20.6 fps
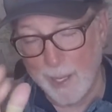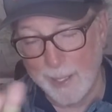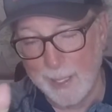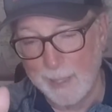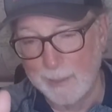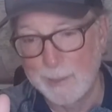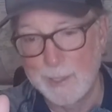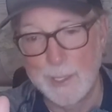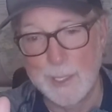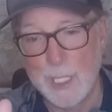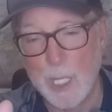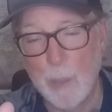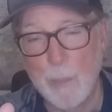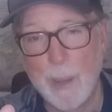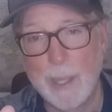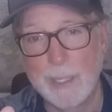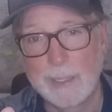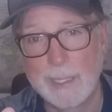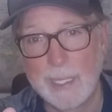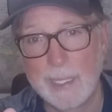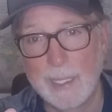and I'll tell y'all
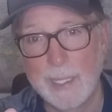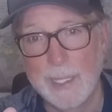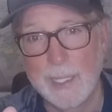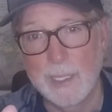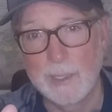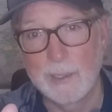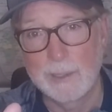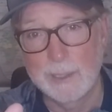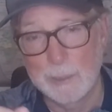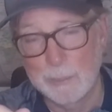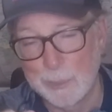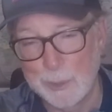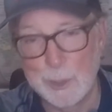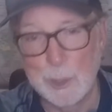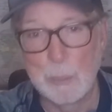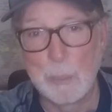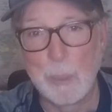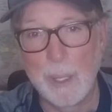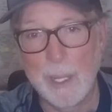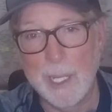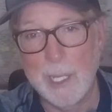about that later because I'm still
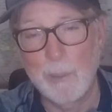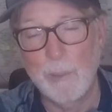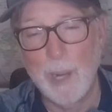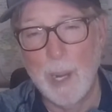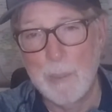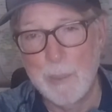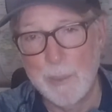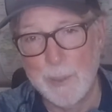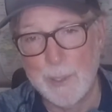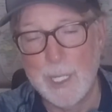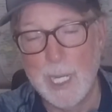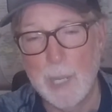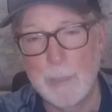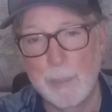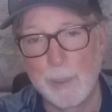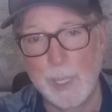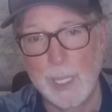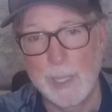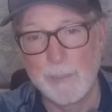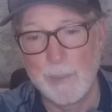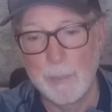playing around with a
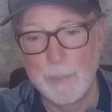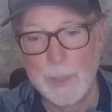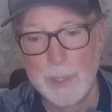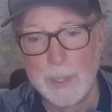couple of them.